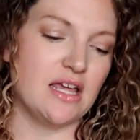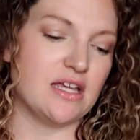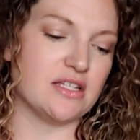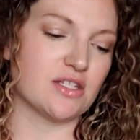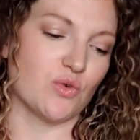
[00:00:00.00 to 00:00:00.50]

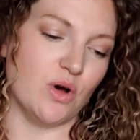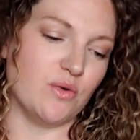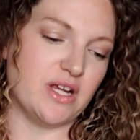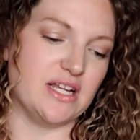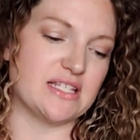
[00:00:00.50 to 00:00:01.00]
It's a
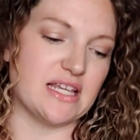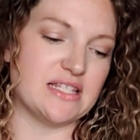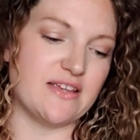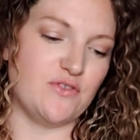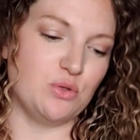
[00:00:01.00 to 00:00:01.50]
quote, and it
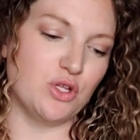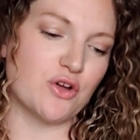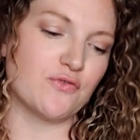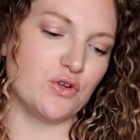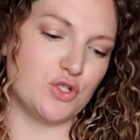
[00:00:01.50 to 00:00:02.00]
says, "If you
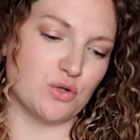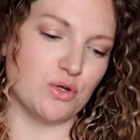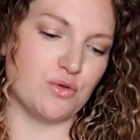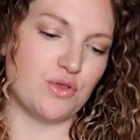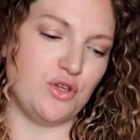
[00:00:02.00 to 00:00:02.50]
look for
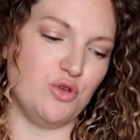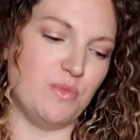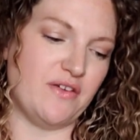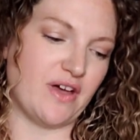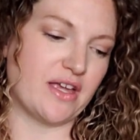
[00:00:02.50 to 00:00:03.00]
truth, you
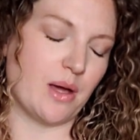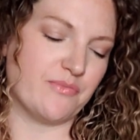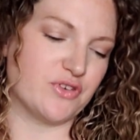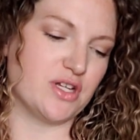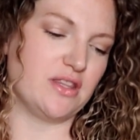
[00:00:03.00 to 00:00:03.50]
may find
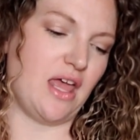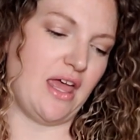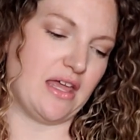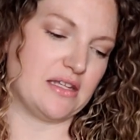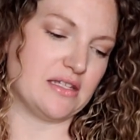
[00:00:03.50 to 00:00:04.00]
comfort in the
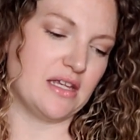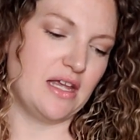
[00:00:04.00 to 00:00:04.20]
end.